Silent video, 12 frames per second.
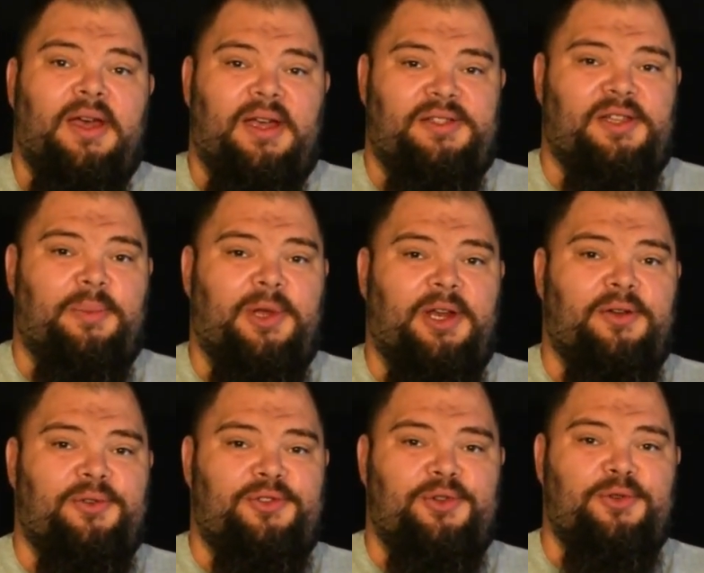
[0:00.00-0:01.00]
As somebody
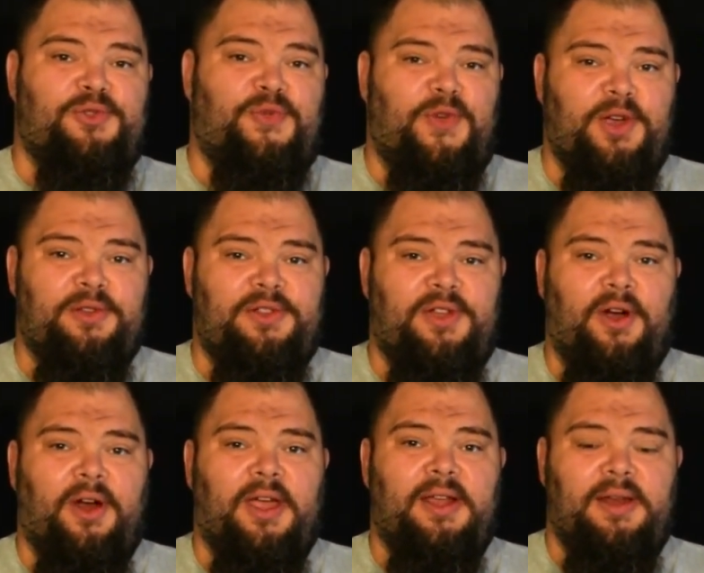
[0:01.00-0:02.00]
who shoots field
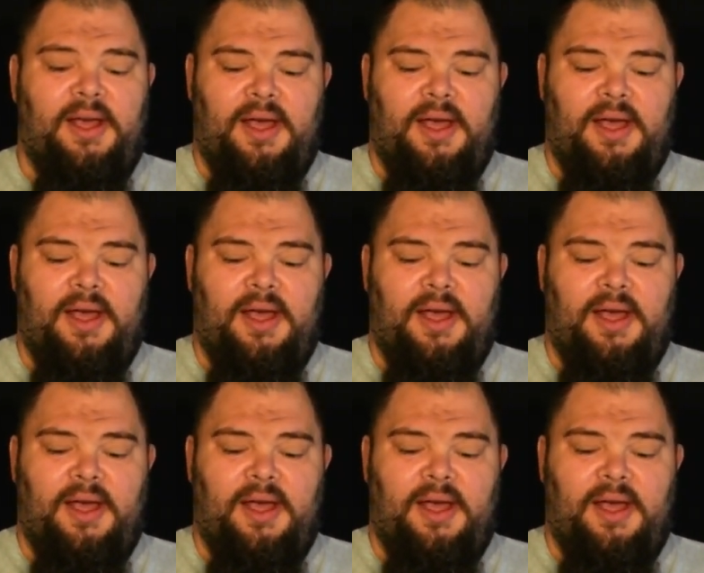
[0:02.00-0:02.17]
target,